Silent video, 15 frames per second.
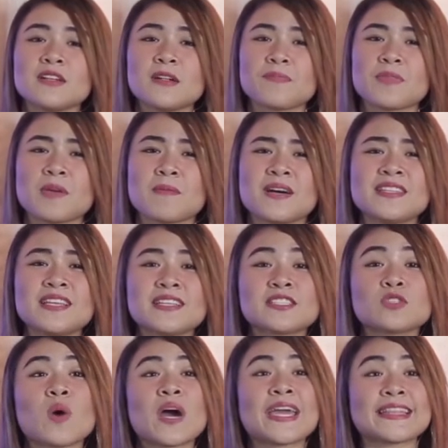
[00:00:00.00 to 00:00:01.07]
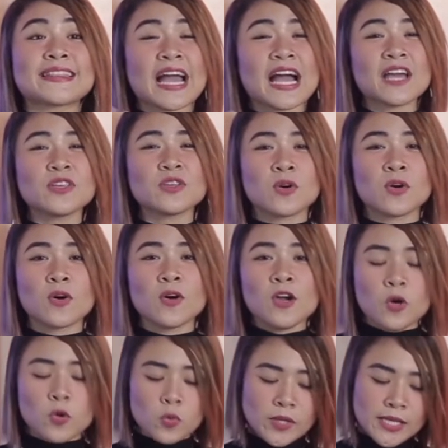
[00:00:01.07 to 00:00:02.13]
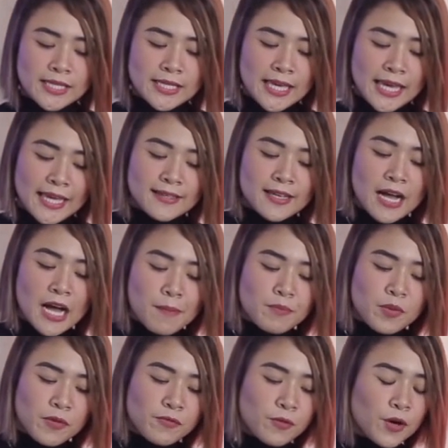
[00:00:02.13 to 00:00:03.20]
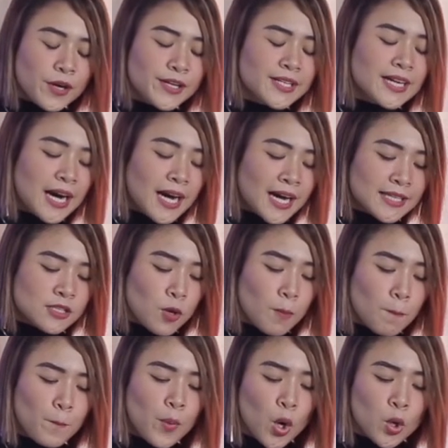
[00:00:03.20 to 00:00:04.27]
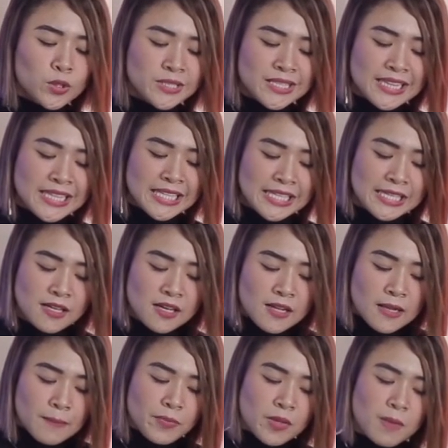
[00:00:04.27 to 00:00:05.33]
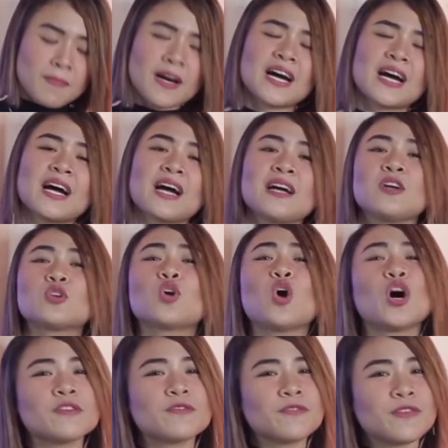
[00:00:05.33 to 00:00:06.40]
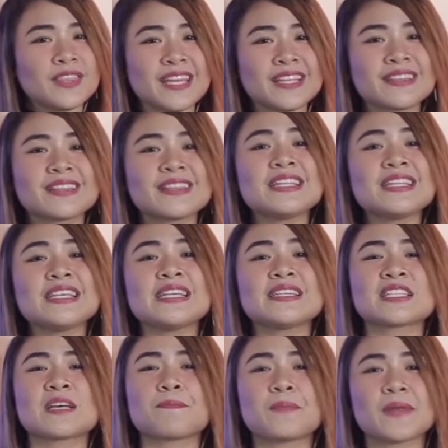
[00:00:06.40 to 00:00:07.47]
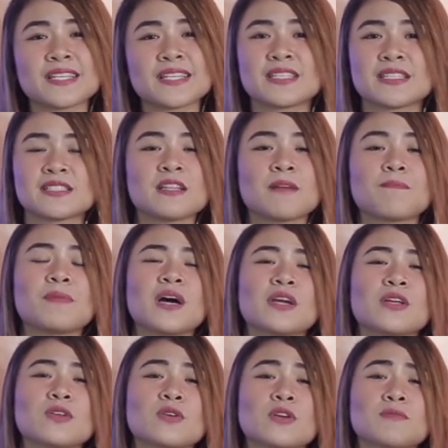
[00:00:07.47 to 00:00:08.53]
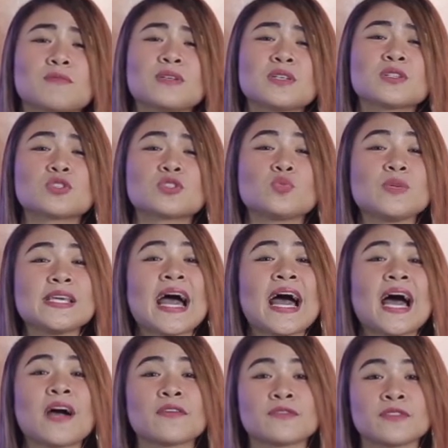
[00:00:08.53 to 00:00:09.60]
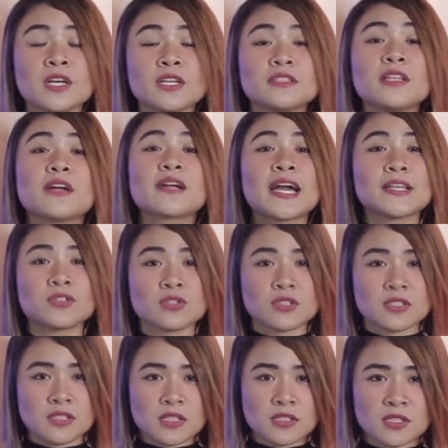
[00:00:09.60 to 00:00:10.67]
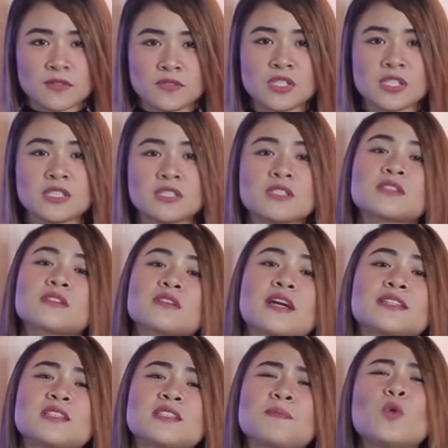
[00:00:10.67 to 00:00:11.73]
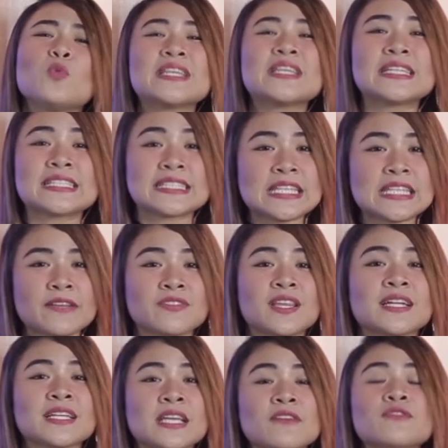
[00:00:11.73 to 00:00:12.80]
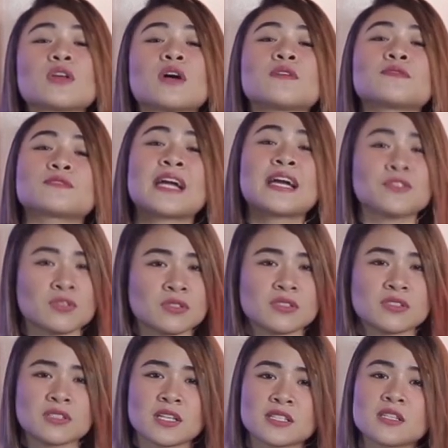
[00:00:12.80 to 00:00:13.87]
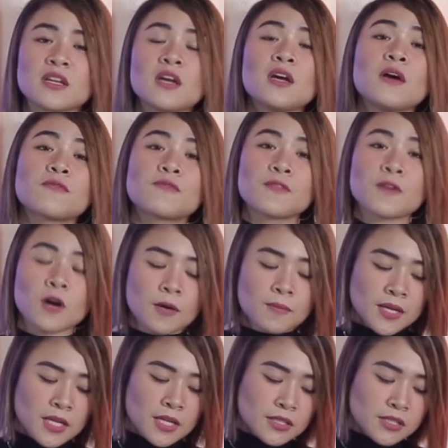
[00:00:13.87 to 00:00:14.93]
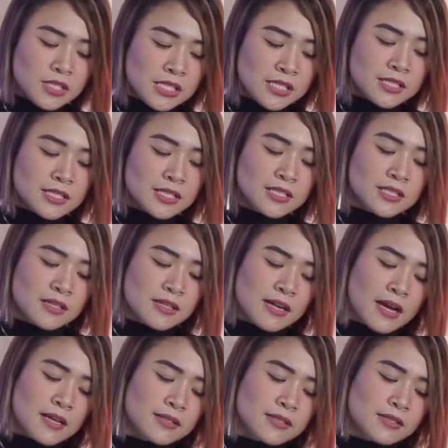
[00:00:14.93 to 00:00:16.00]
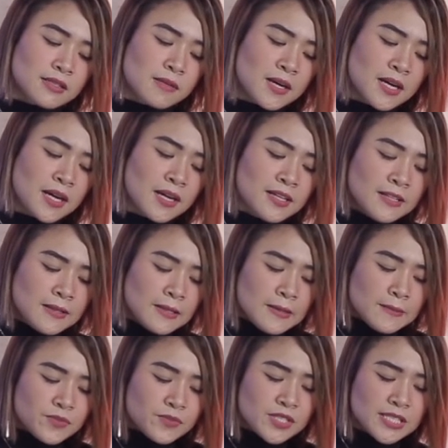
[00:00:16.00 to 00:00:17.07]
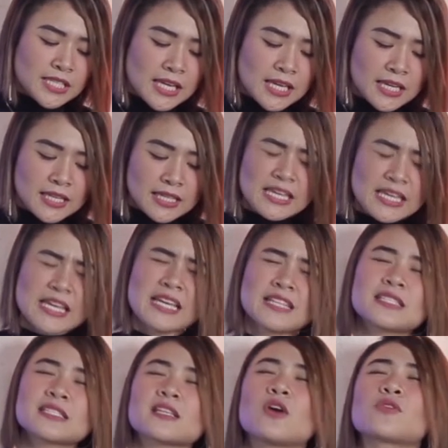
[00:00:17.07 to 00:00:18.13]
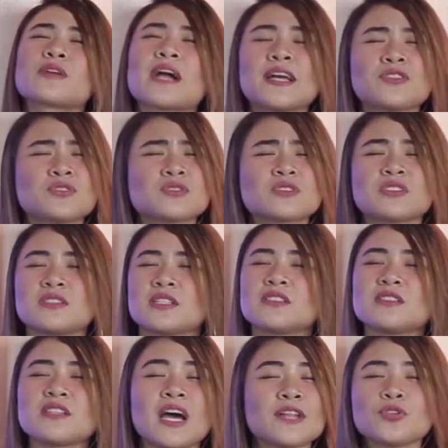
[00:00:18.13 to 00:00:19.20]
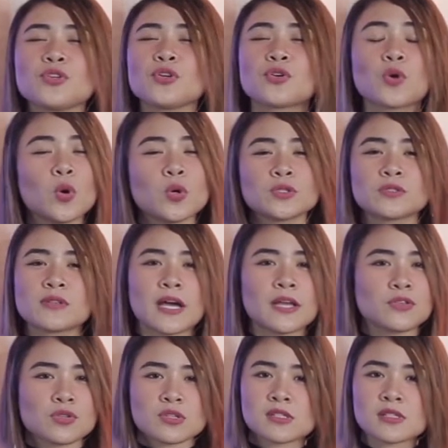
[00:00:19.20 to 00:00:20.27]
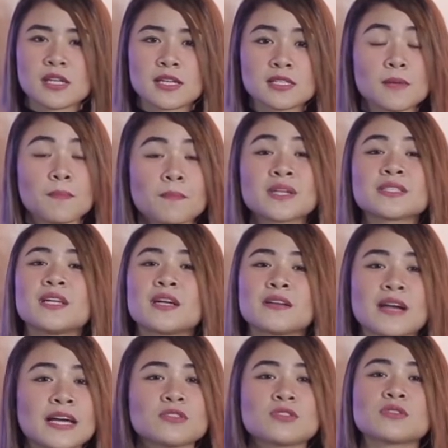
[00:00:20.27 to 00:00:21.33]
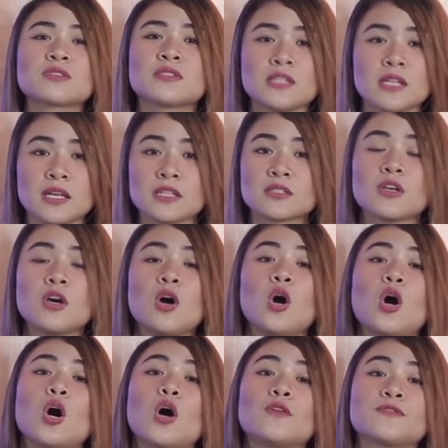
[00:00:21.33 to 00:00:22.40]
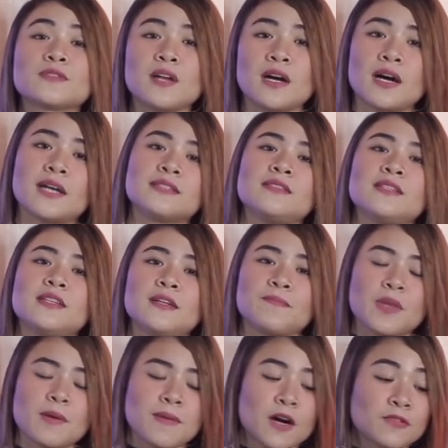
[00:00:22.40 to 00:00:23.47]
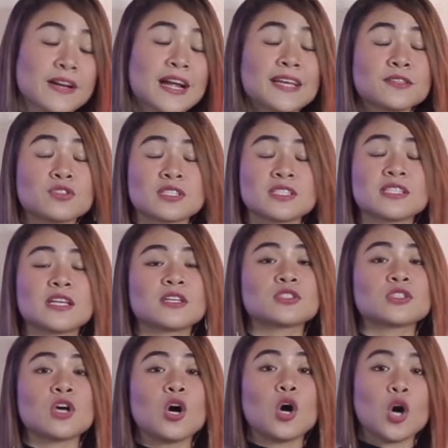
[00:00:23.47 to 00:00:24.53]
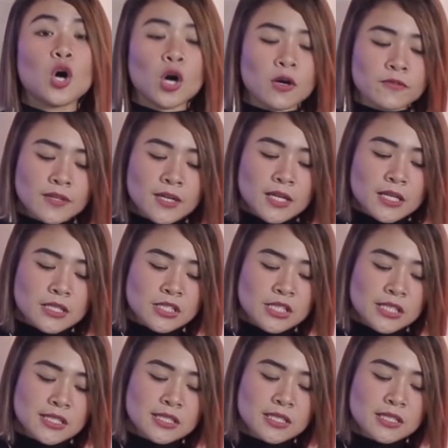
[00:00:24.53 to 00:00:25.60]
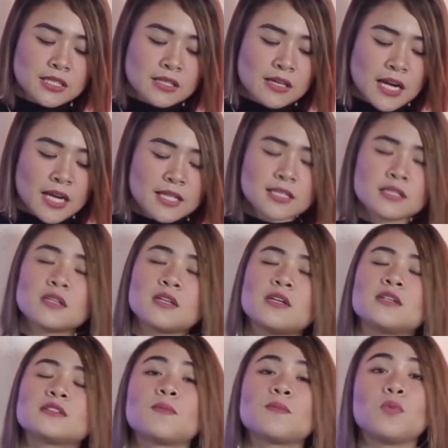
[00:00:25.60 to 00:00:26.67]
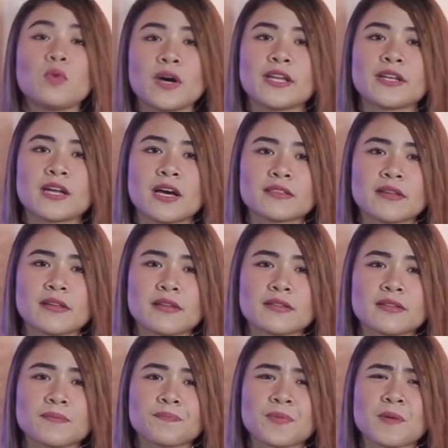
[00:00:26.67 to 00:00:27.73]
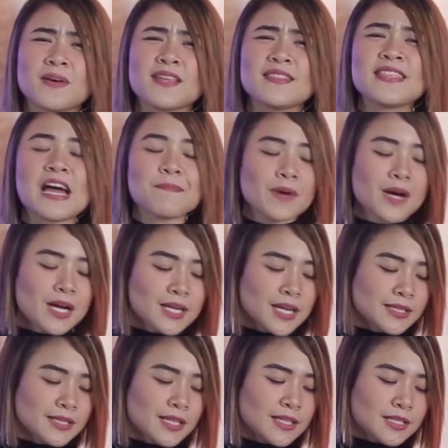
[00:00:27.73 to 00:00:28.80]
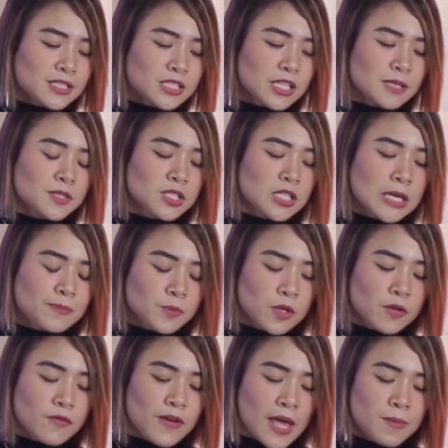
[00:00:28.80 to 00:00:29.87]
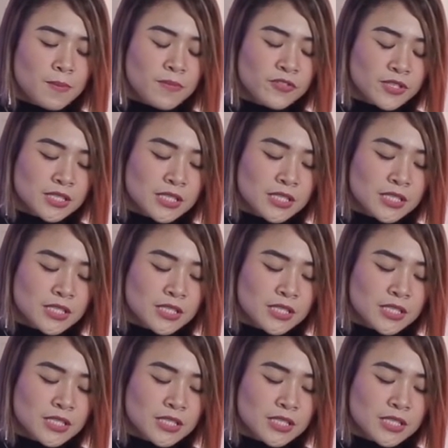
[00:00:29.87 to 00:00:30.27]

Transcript: di ba? That's why tayo, we can come before God boldly, di ba, confidently sa presence ng Panginoon, because we have the righteousness of Jesus Christ, di ba? We receive the gift of righteousness from Jesus Christ, di ba? Seek His righteousness, not your own righteousness, but the righteousness of God. Diba? Of righteousness of Jesus Christ sa buhay natin. Diba? Napakaganda ng James chapter 5 verse